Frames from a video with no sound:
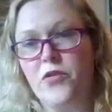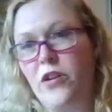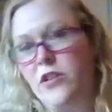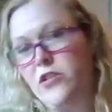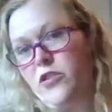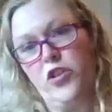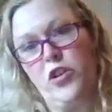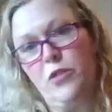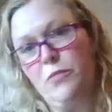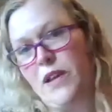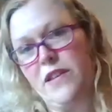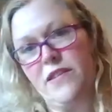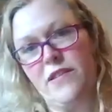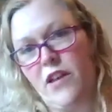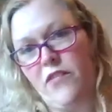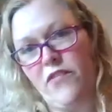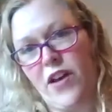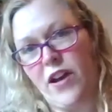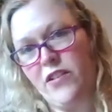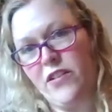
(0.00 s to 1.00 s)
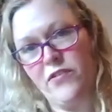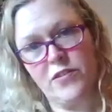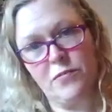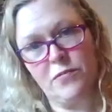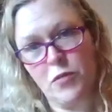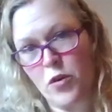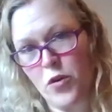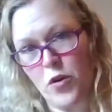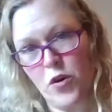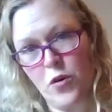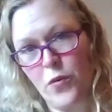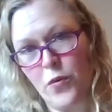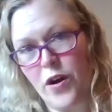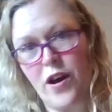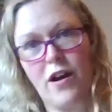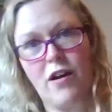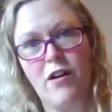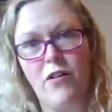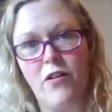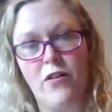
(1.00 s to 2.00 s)
trying to do myself out of some court
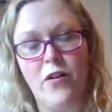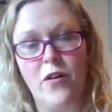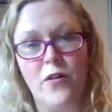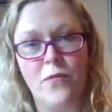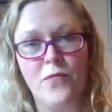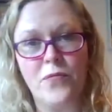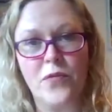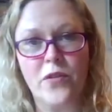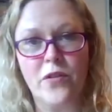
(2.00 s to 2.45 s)
work or